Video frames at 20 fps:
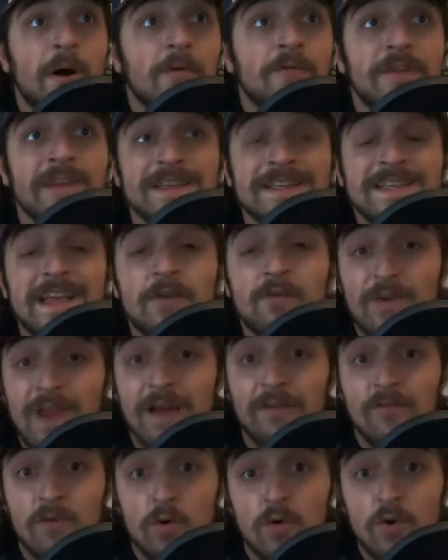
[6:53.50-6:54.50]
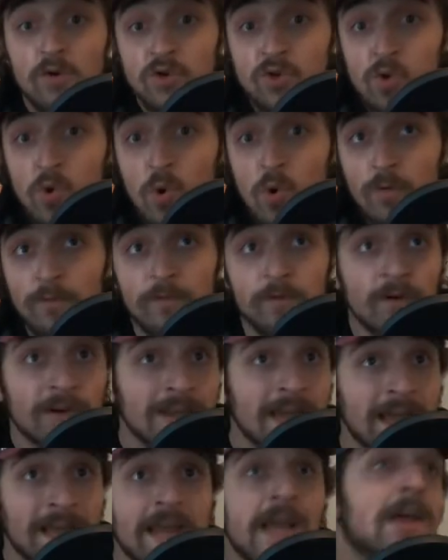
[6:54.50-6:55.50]
things that we have no control over,
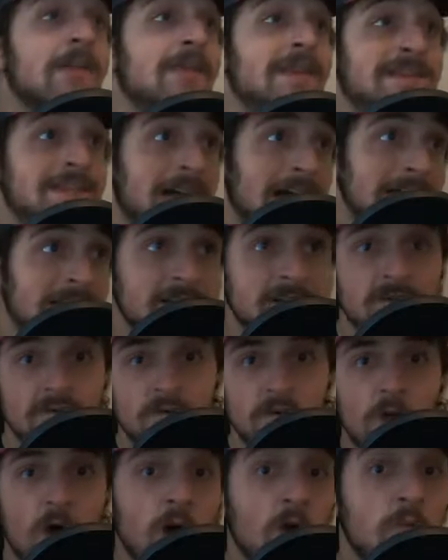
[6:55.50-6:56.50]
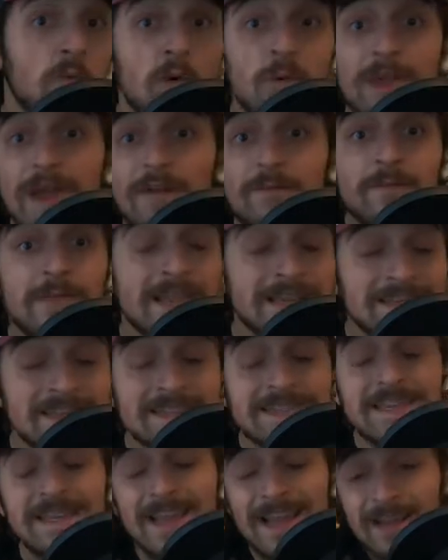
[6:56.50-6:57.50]
like this hike is too long. Well, we have places
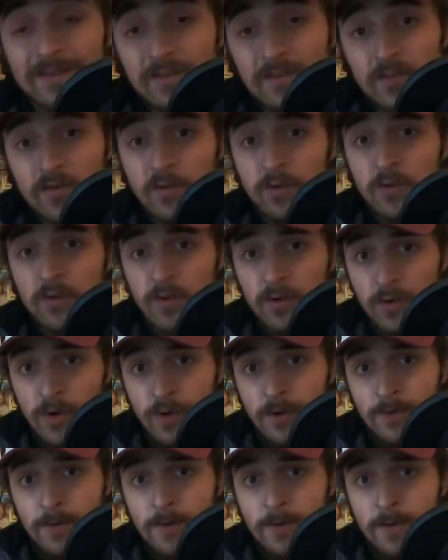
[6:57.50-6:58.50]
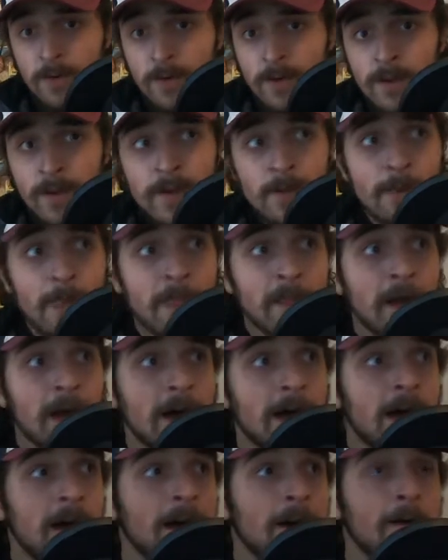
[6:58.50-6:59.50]
to get to, you know?
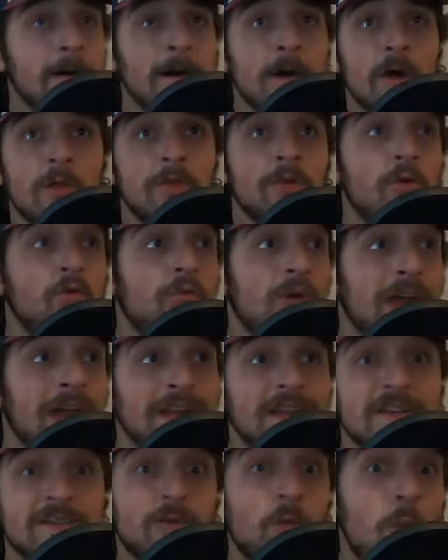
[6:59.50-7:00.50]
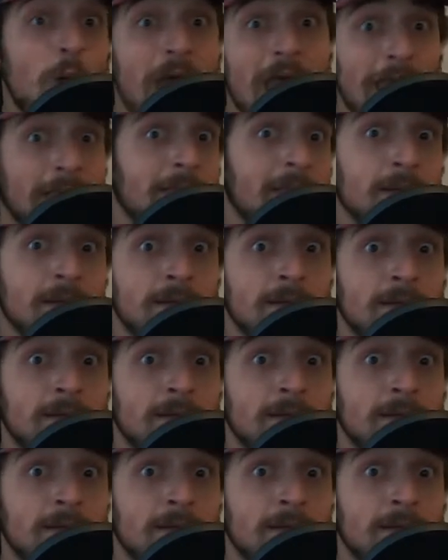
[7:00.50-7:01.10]
The rain is wet.